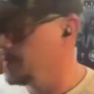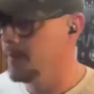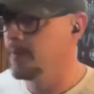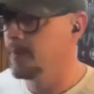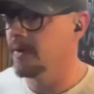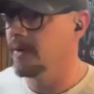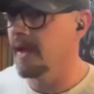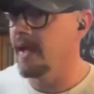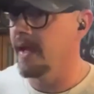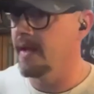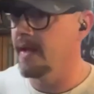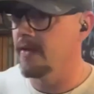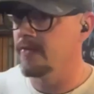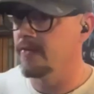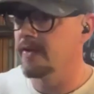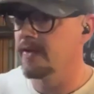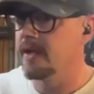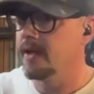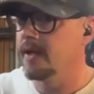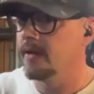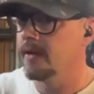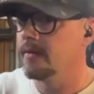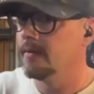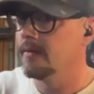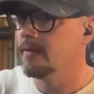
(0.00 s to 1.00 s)
played his
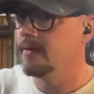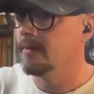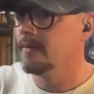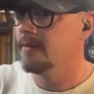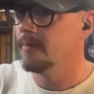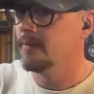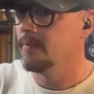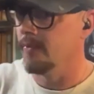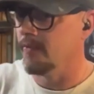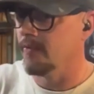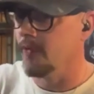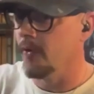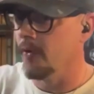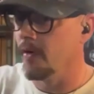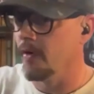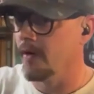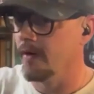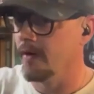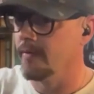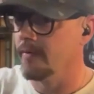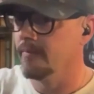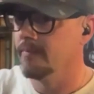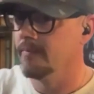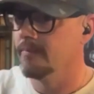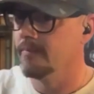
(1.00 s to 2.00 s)
kit before,
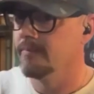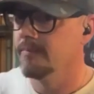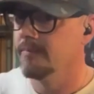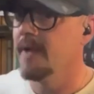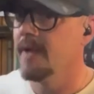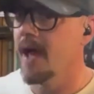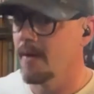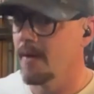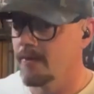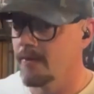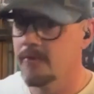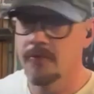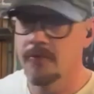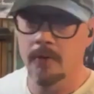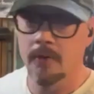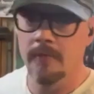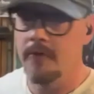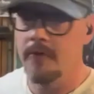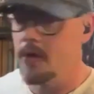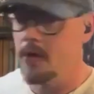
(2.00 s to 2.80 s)
and yeah, so have you.